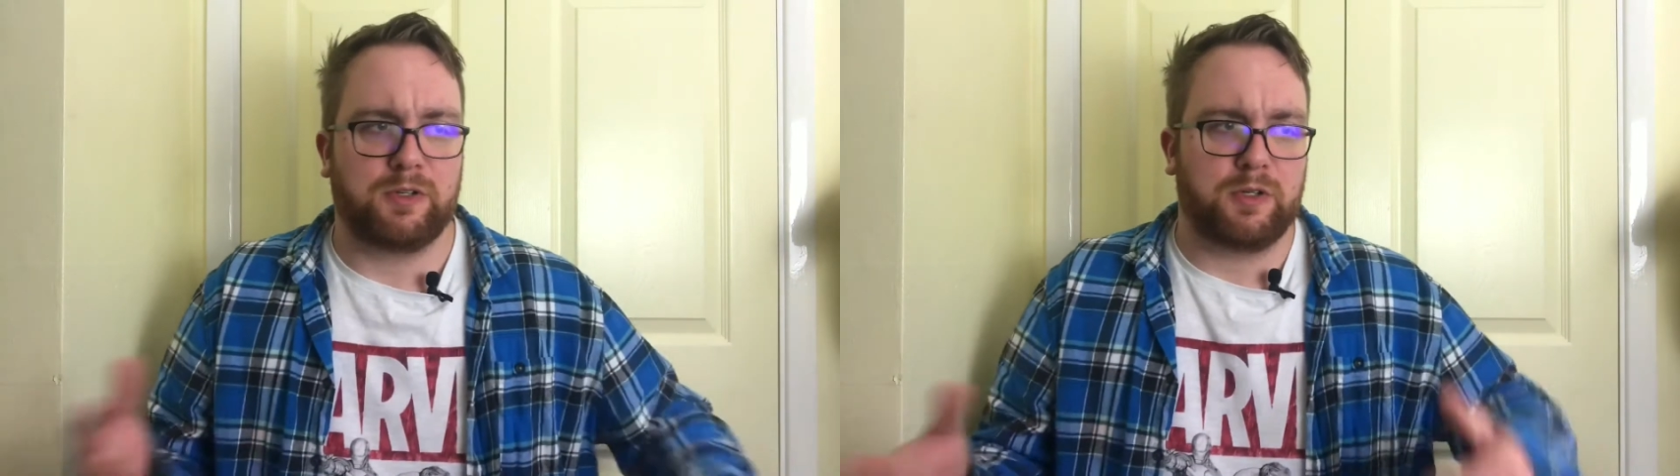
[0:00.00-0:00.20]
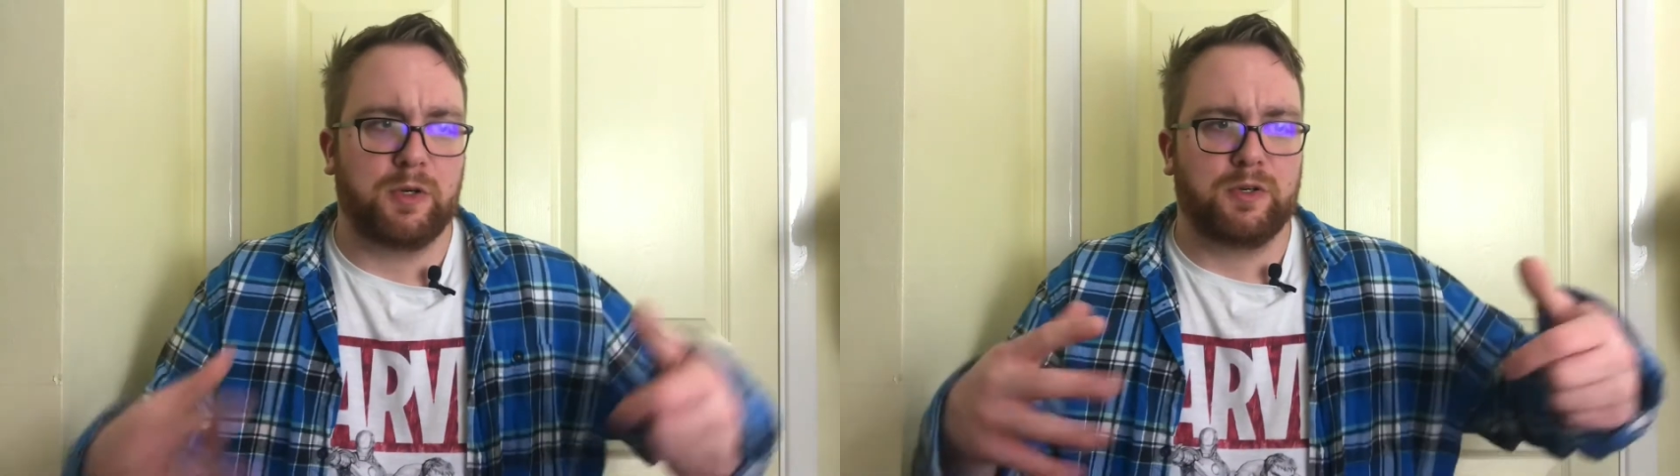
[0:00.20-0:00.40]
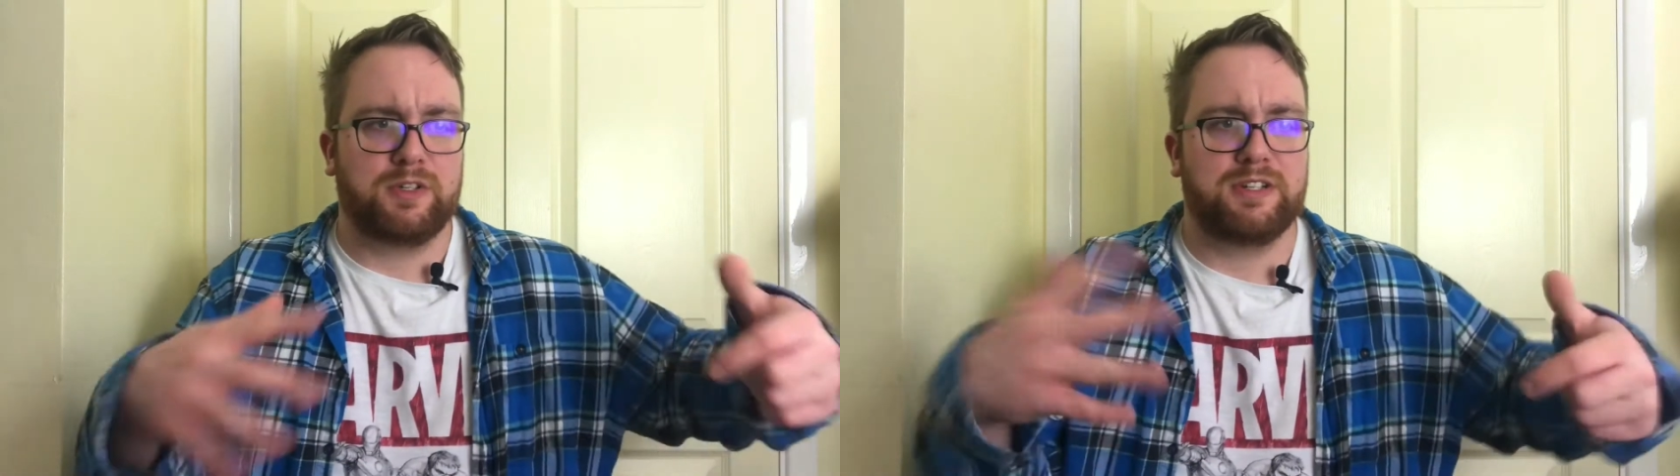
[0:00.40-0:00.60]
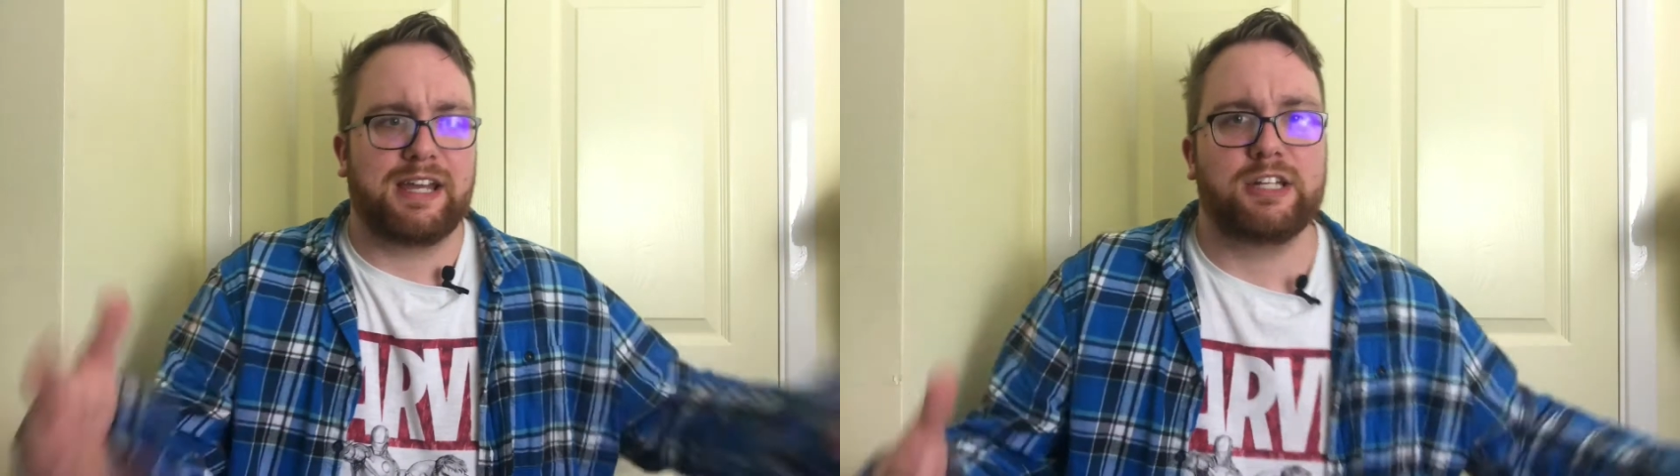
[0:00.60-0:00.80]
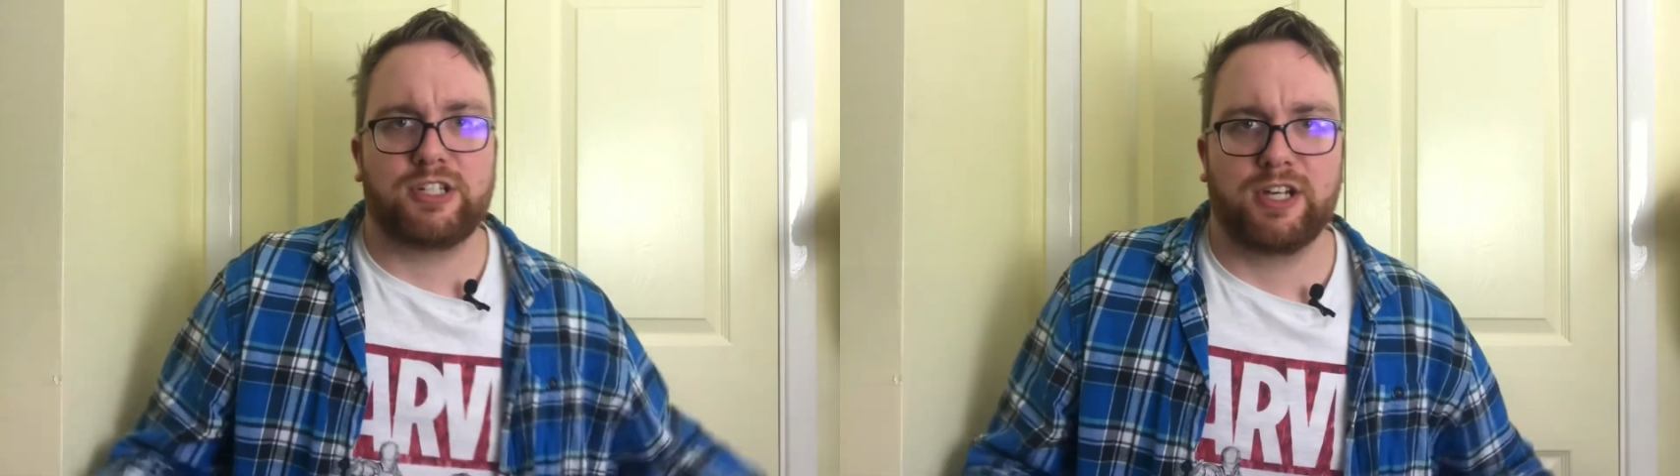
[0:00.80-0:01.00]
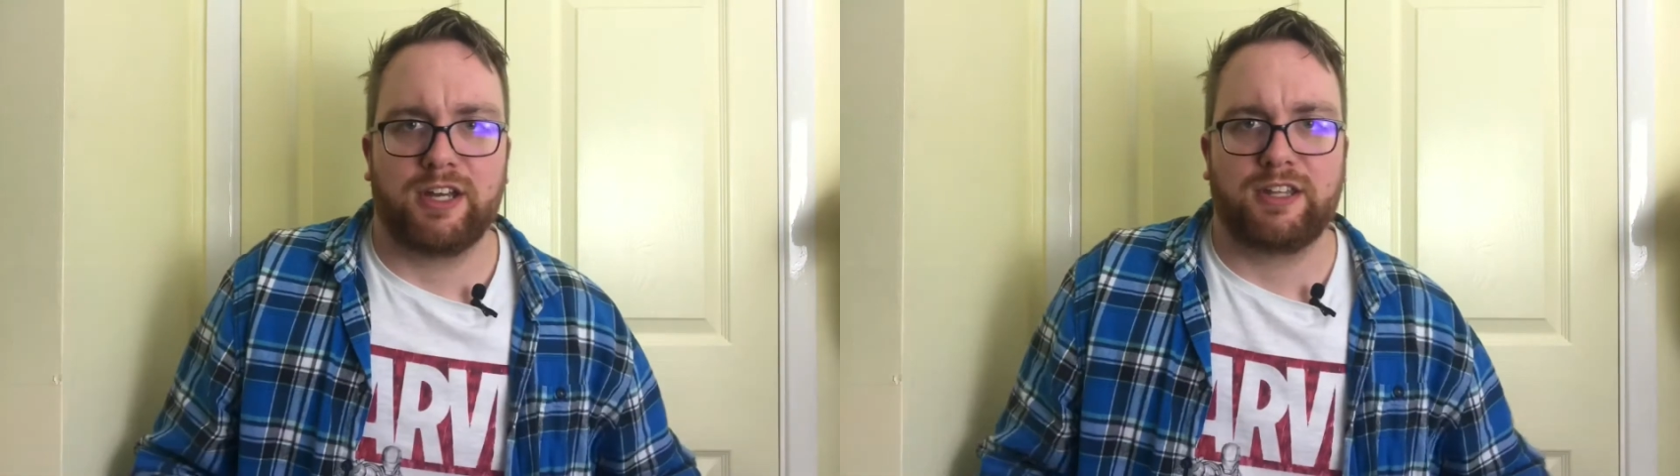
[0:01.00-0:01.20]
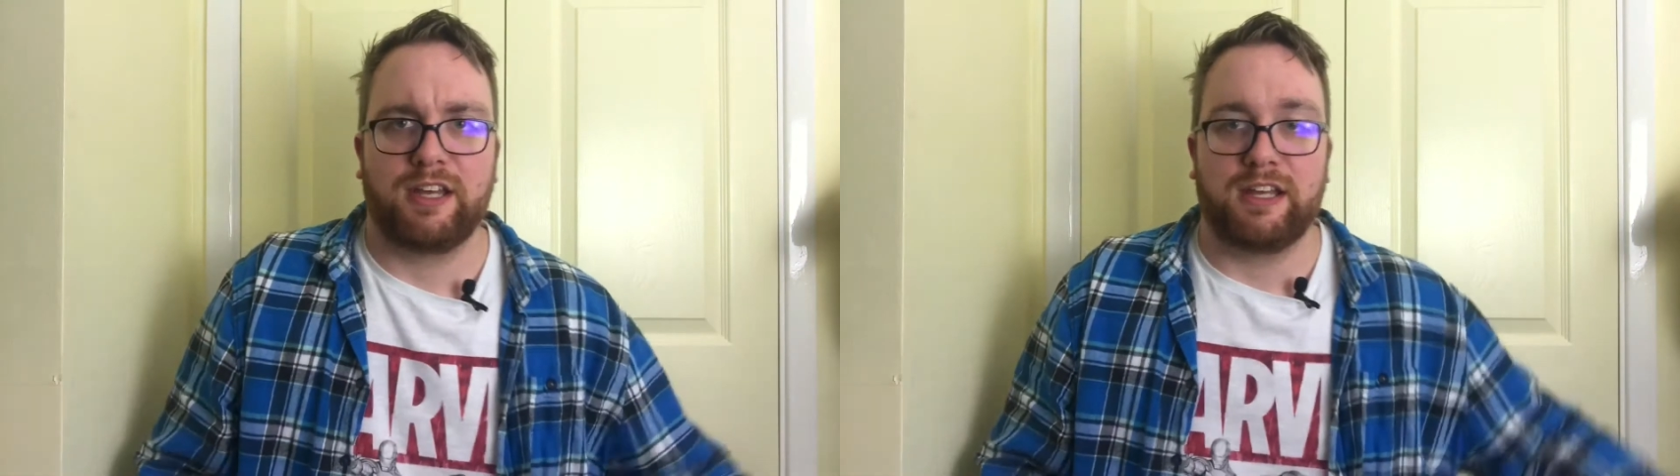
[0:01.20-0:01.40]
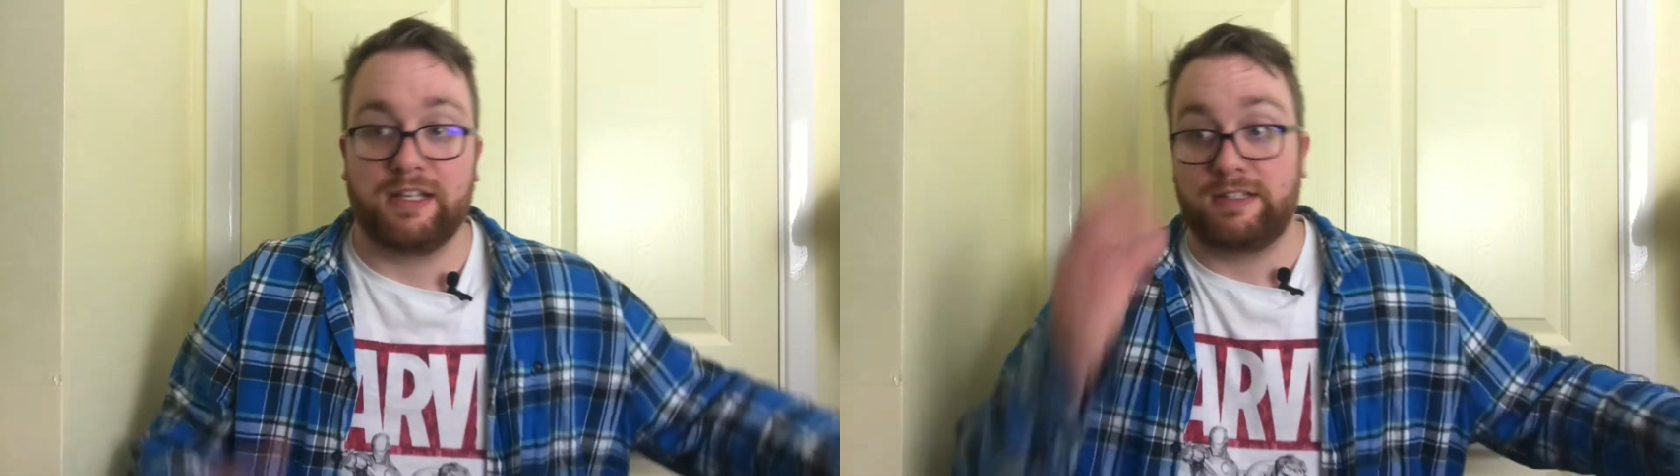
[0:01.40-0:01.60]
good nature,
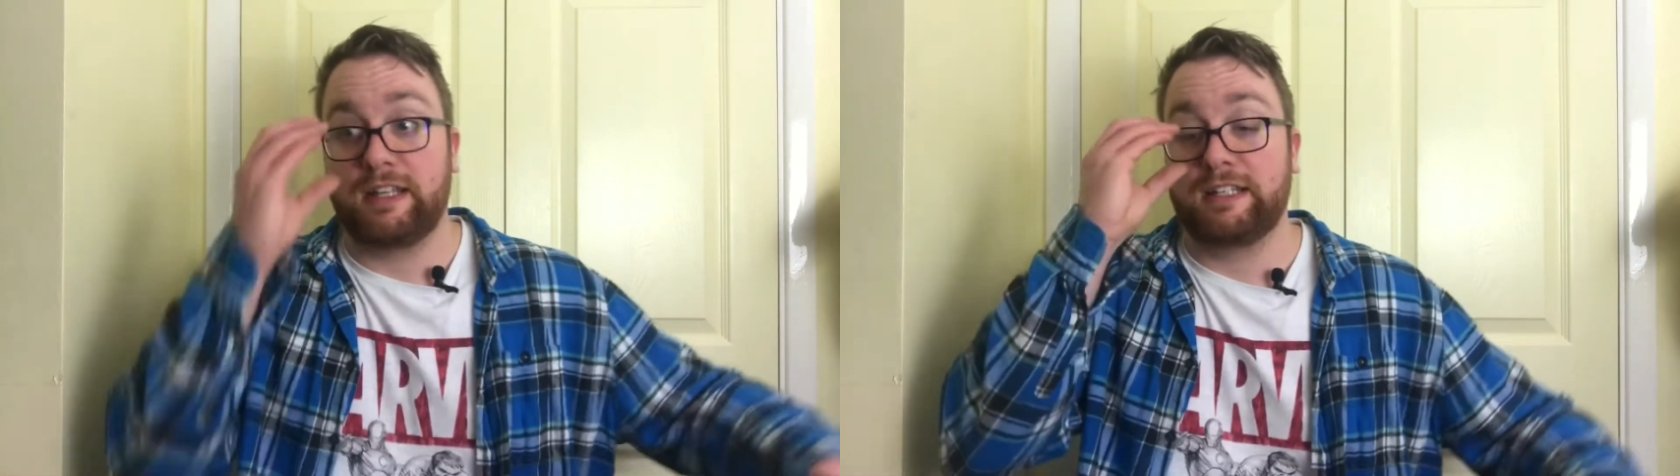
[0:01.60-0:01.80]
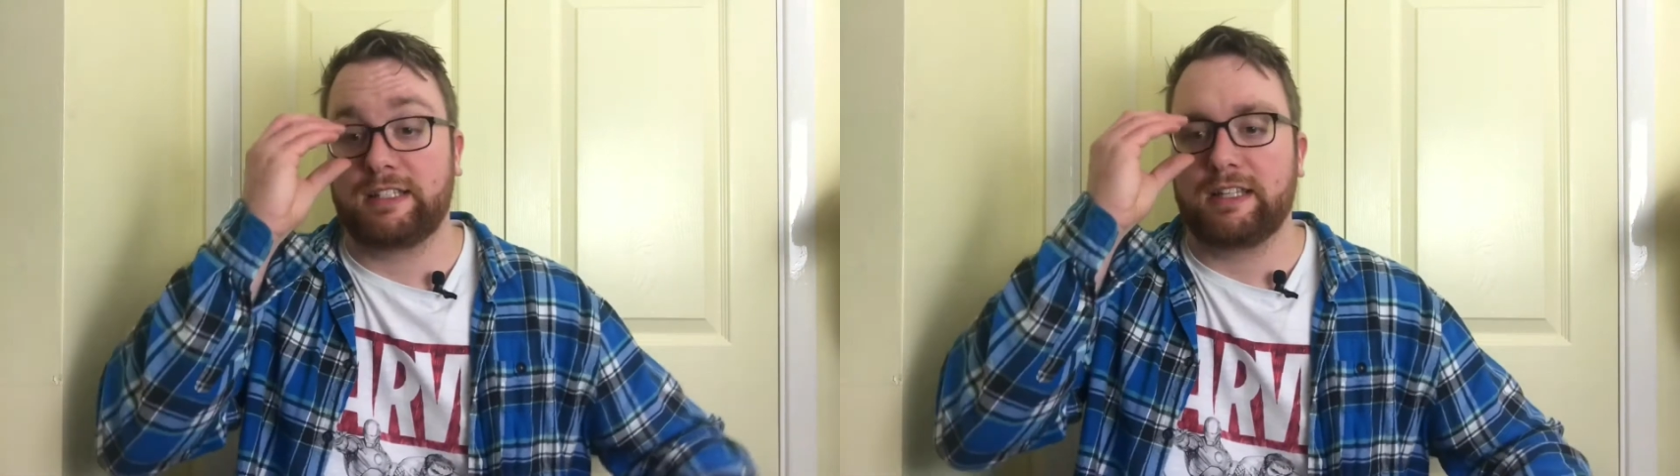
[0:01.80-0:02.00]
that he thinks